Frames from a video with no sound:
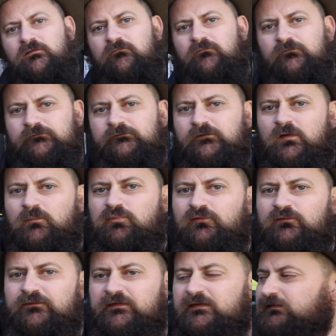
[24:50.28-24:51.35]
I've also
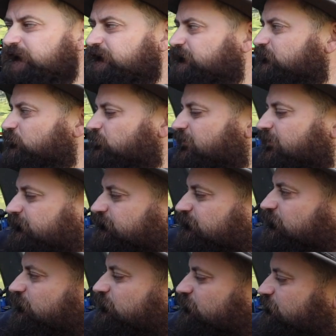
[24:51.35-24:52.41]
put these in the back
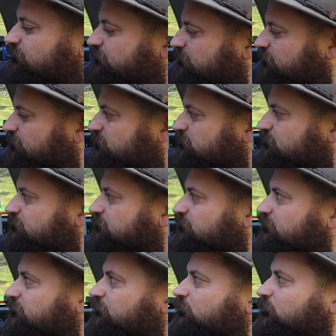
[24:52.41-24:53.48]
too.
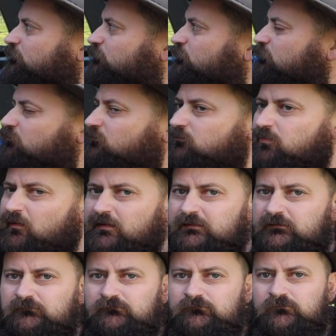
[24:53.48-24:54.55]
Little
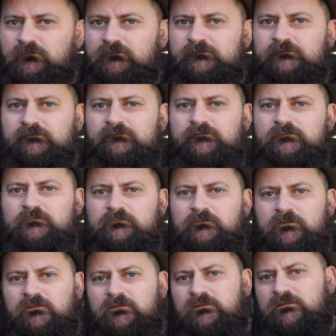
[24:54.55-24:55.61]
Bunnings drawer system.
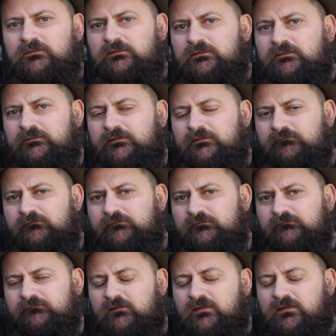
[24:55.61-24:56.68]
These
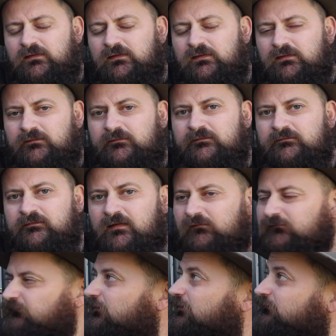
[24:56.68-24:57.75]
things are the
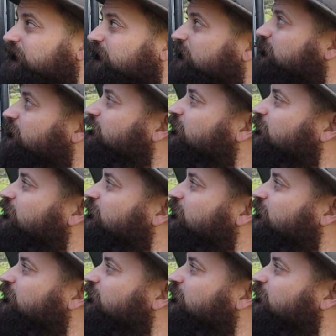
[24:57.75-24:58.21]
duck's nuts.